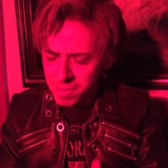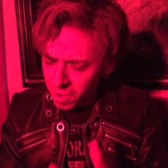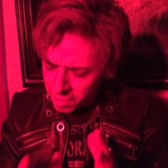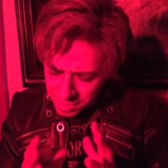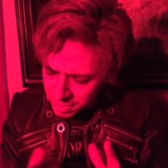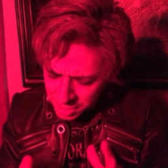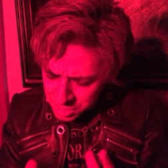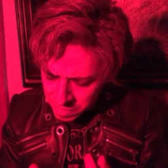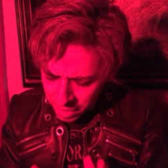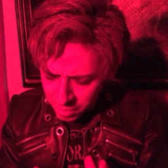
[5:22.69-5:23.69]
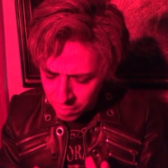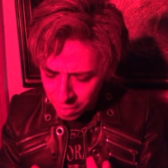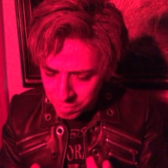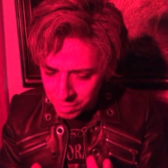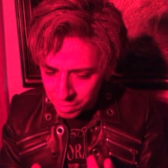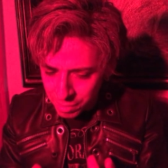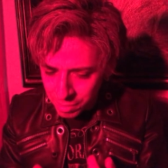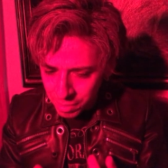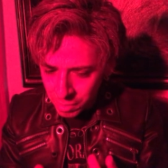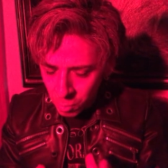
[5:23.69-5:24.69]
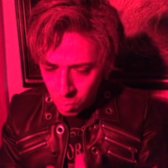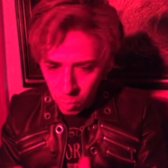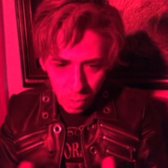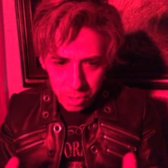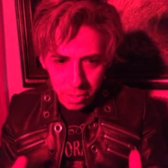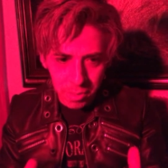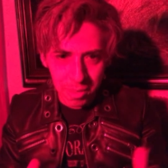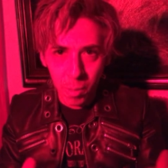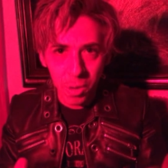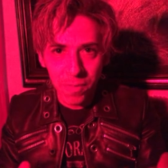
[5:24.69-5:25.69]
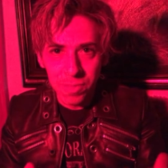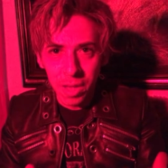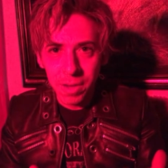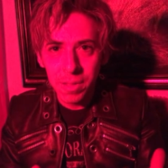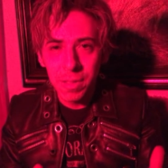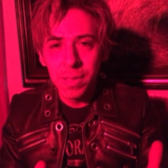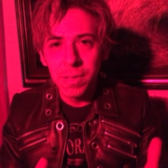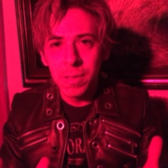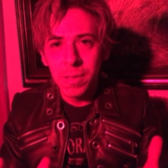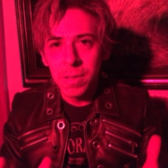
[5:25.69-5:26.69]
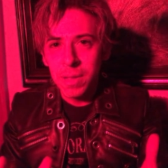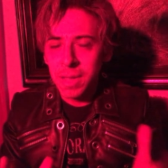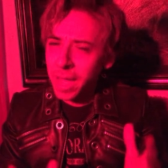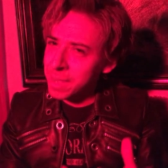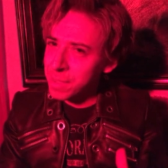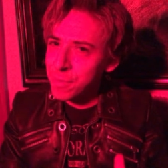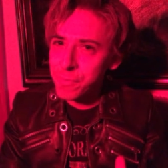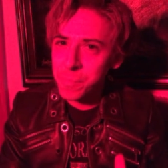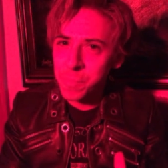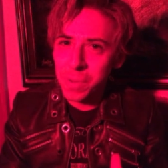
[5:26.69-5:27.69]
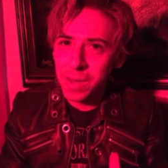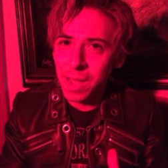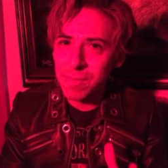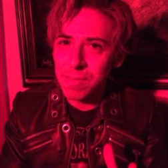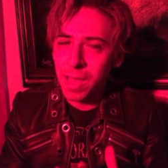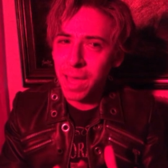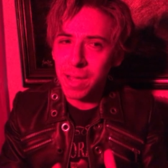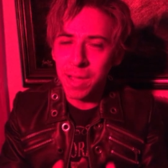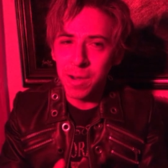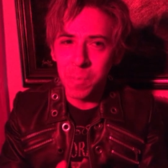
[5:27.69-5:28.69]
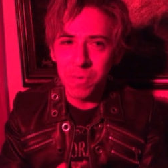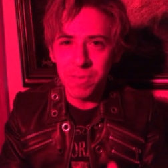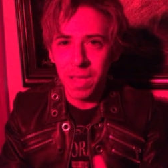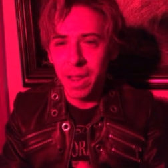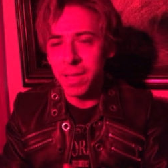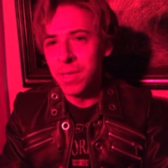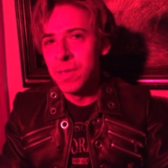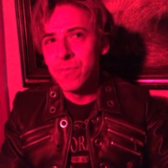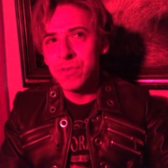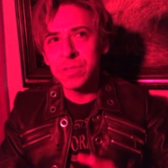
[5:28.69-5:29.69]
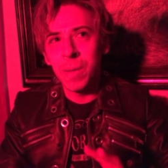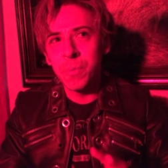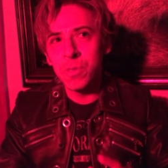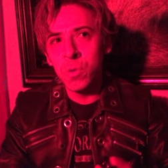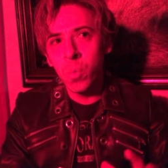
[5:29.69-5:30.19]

a hard thing to get your mind around because, well, well then, isn't that what I've done? kind of, but not not hundred percent. Like for example, you